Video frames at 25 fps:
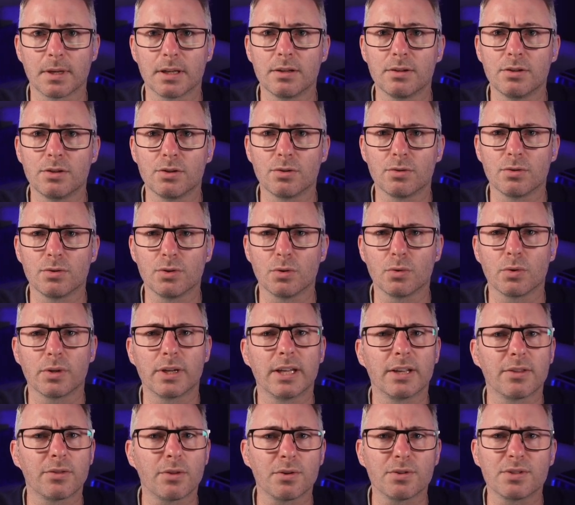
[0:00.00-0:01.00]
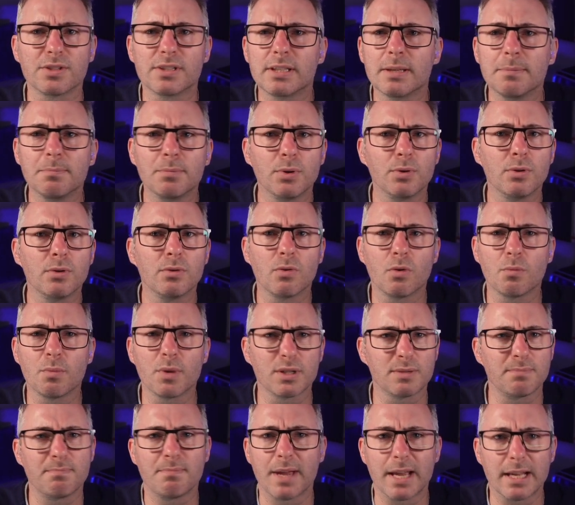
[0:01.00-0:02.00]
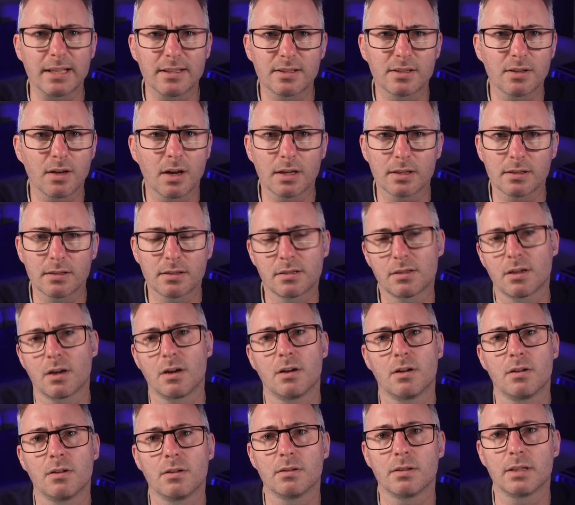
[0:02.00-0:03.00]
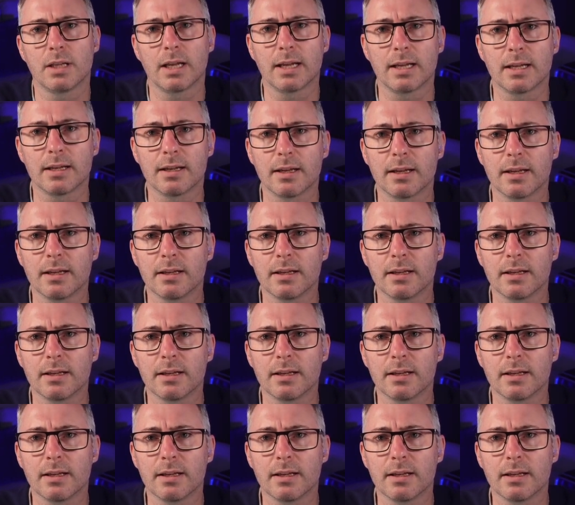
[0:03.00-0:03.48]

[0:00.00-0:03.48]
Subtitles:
you're looking at those simple, almost bedside style,